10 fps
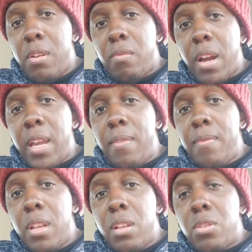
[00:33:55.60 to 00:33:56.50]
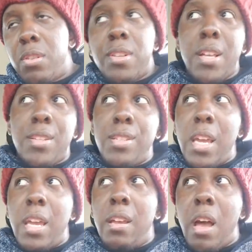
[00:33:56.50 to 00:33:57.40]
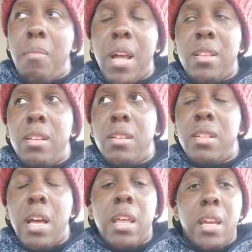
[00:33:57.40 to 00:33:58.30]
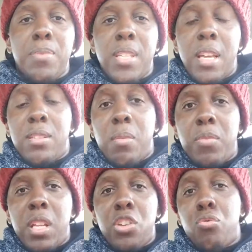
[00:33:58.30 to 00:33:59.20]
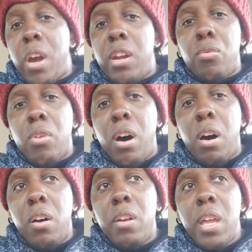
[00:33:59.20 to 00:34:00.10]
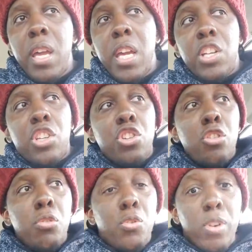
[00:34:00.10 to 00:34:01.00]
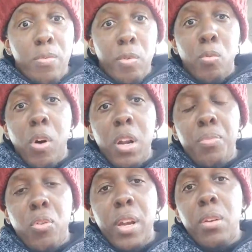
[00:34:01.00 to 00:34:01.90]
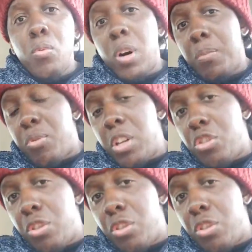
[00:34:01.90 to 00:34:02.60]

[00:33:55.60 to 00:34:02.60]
right? So it's not like I'm saying something that's right or wrong. It's just you agree with one point you